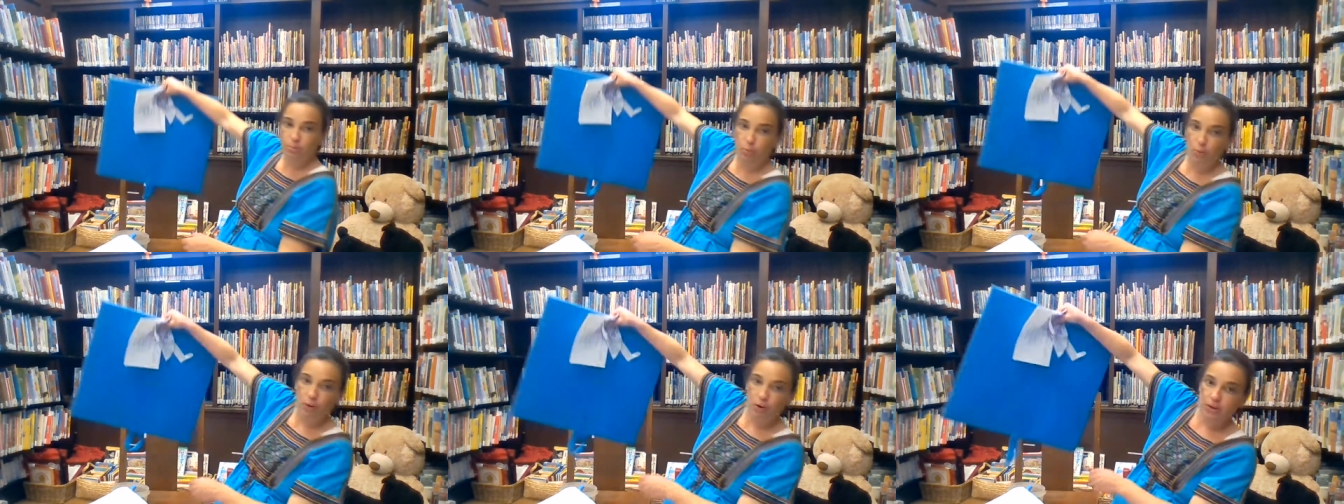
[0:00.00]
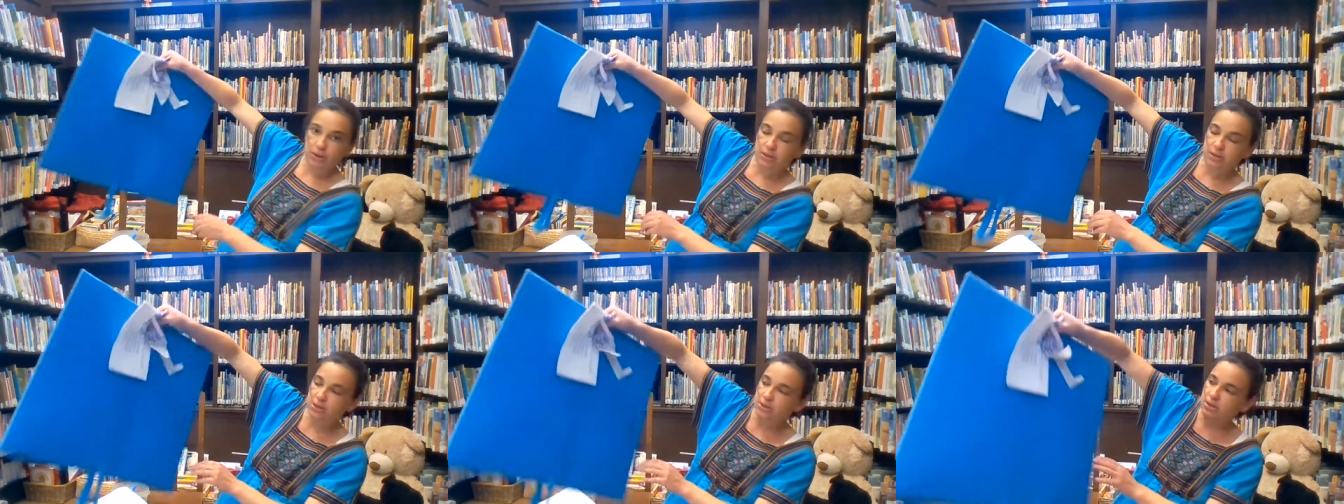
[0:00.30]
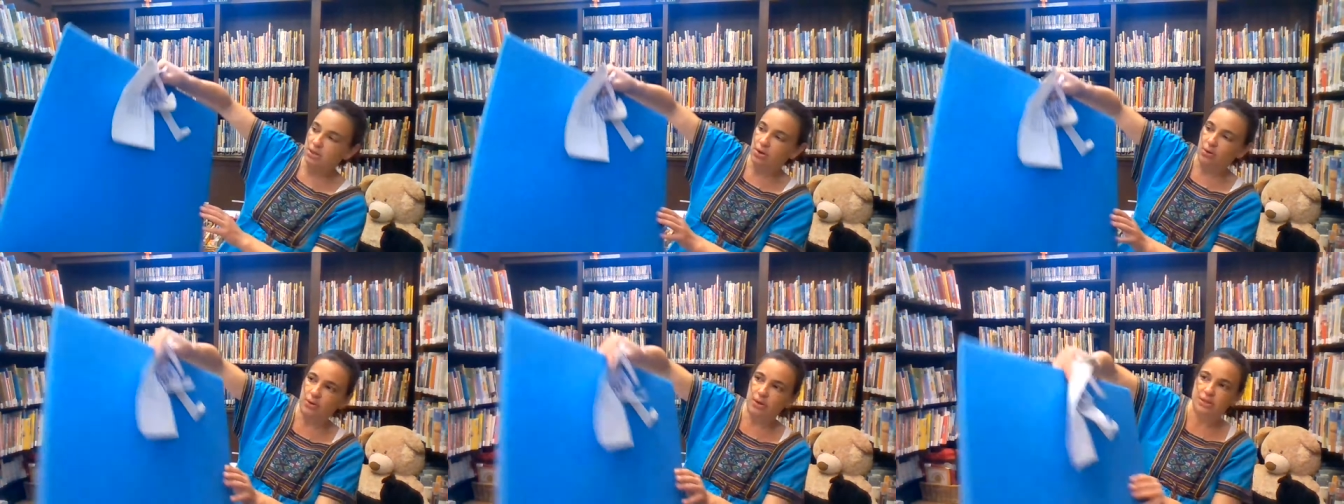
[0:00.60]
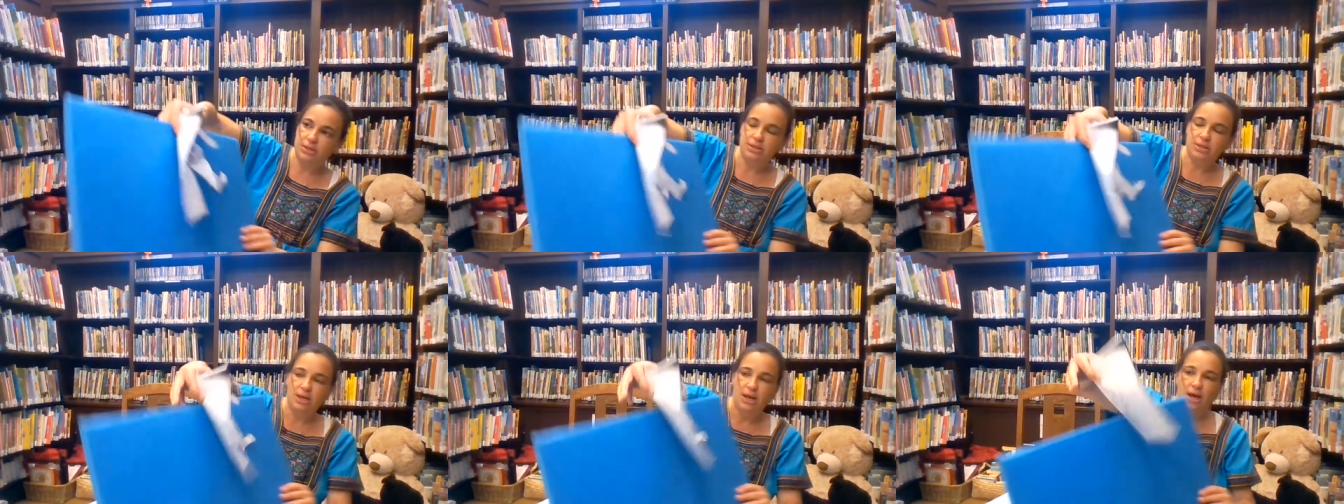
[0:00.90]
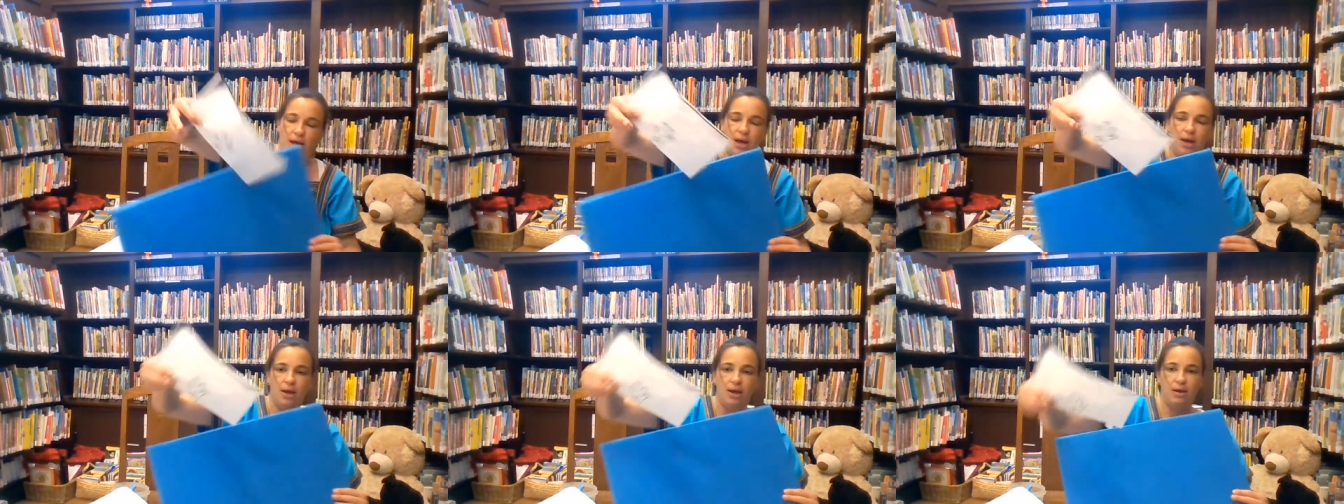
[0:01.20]
board. So it's,
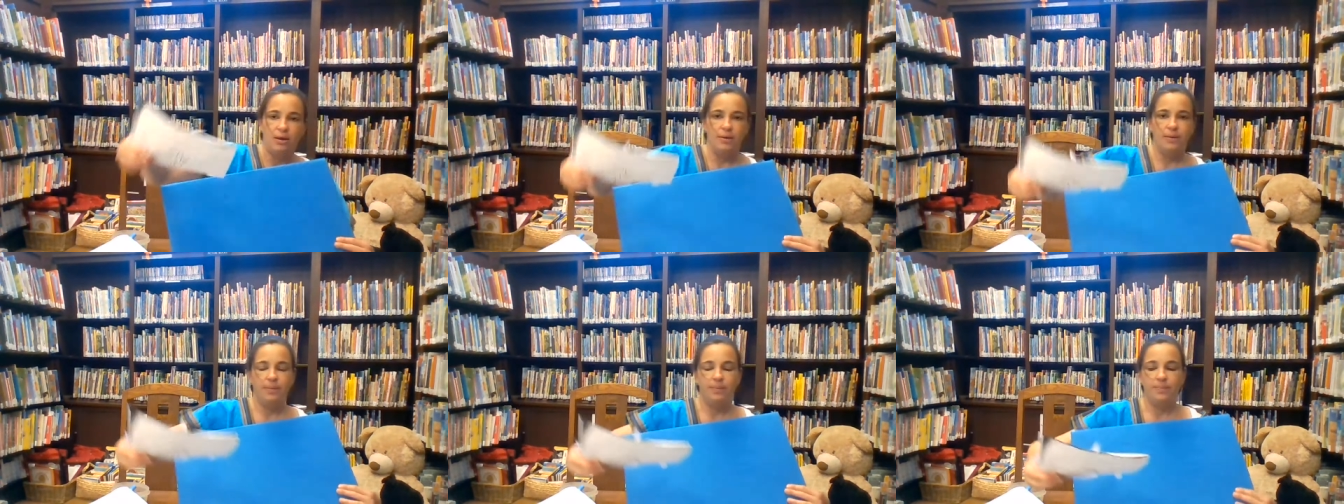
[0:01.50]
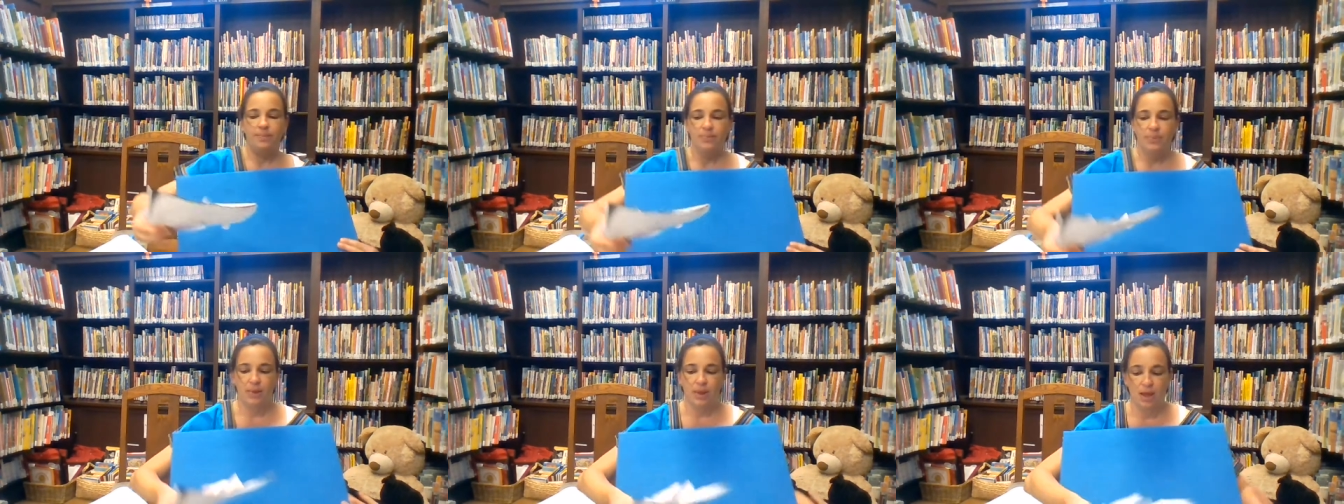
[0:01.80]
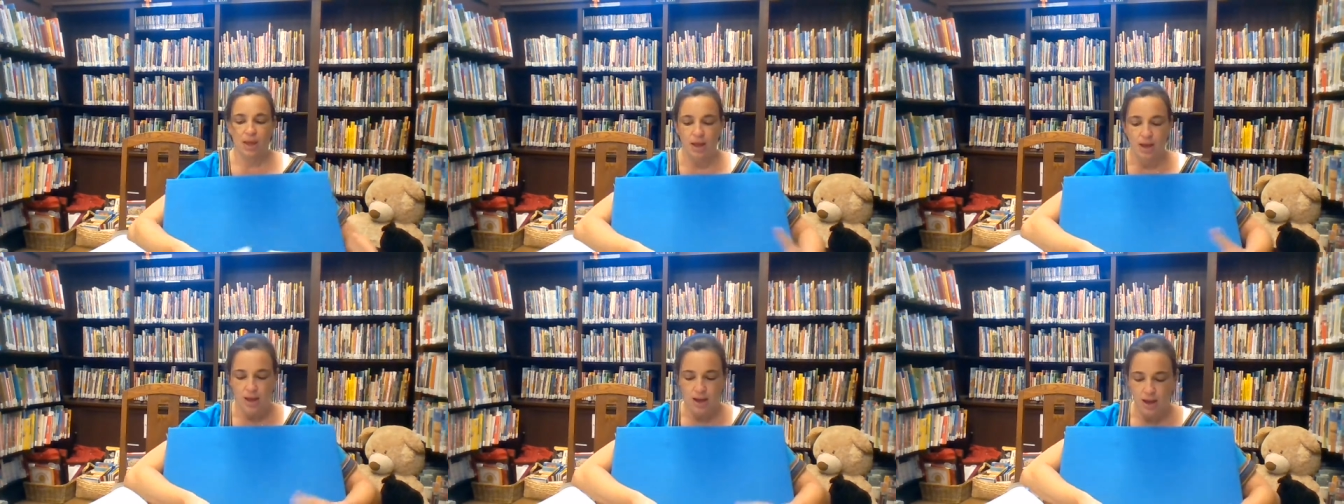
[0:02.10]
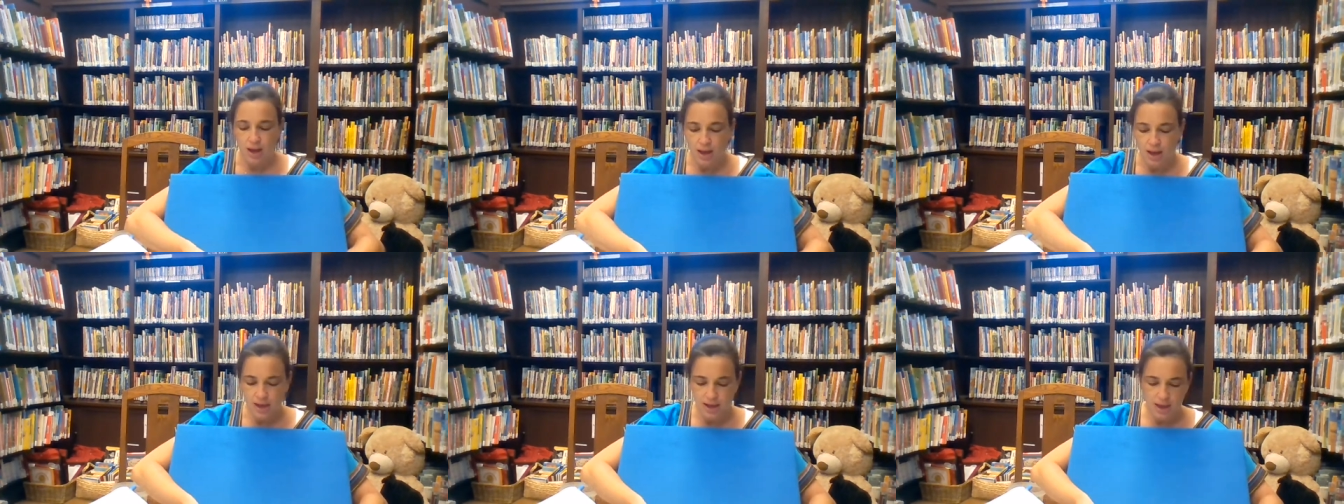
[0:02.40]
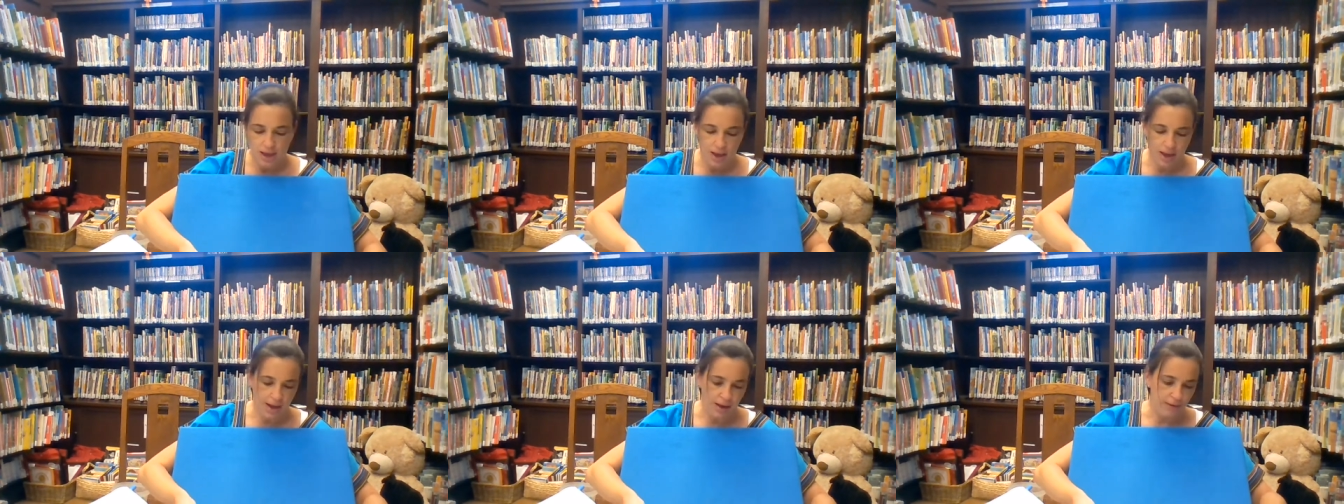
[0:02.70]
I
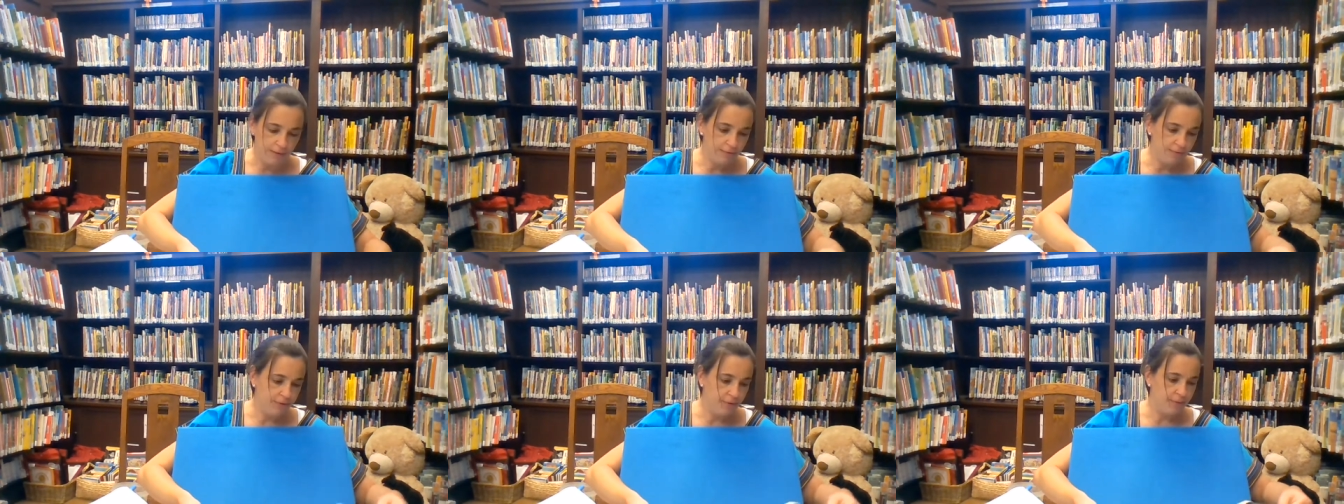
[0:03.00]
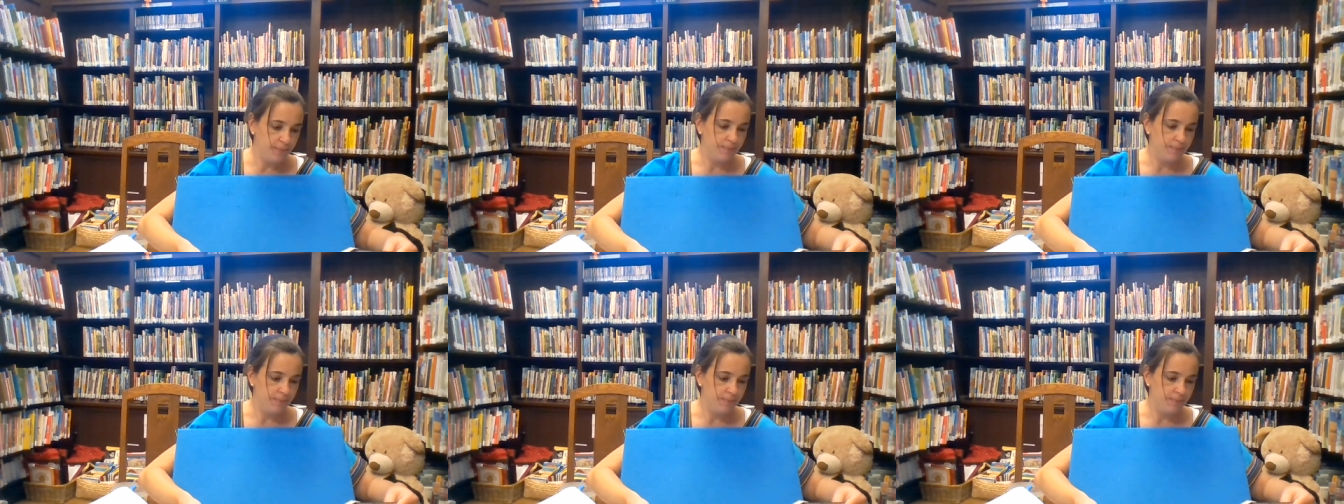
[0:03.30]
have